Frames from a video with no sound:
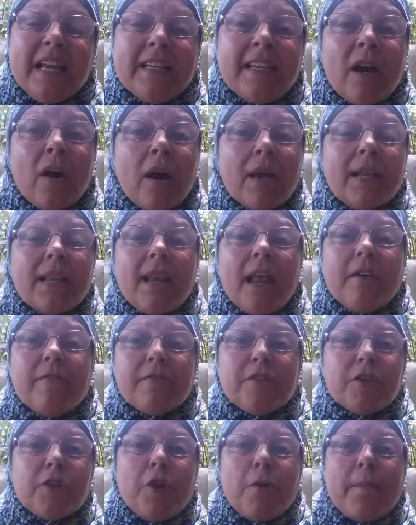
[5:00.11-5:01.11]
Now, I'd love
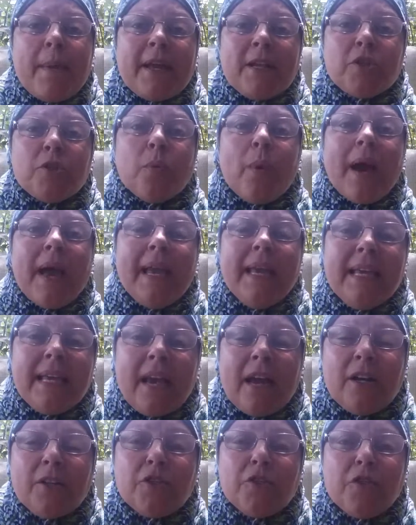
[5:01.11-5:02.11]
to go back to a
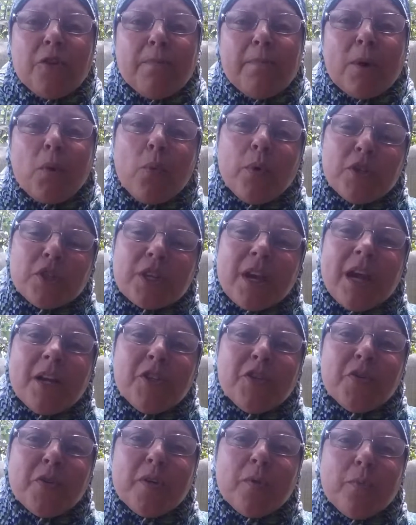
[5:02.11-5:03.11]
country, but which
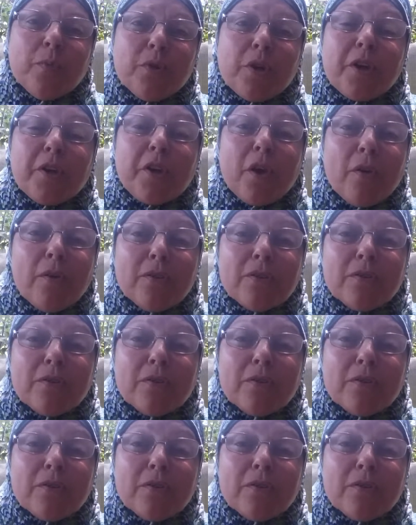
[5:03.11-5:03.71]
country would I go